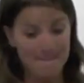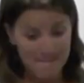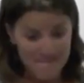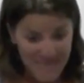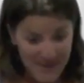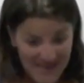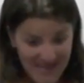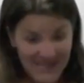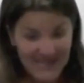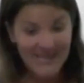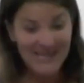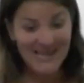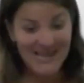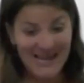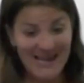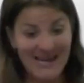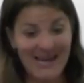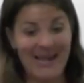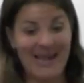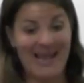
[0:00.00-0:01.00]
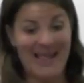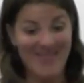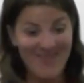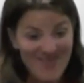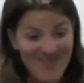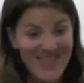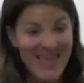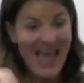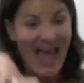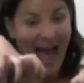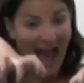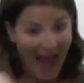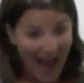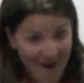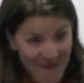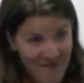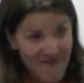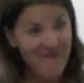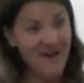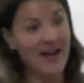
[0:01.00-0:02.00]
being in it, in the
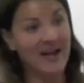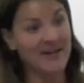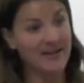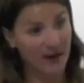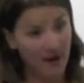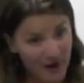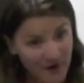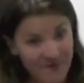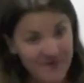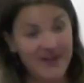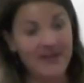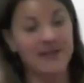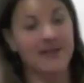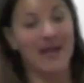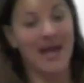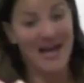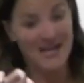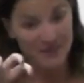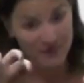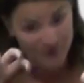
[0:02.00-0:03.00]
affect of it, as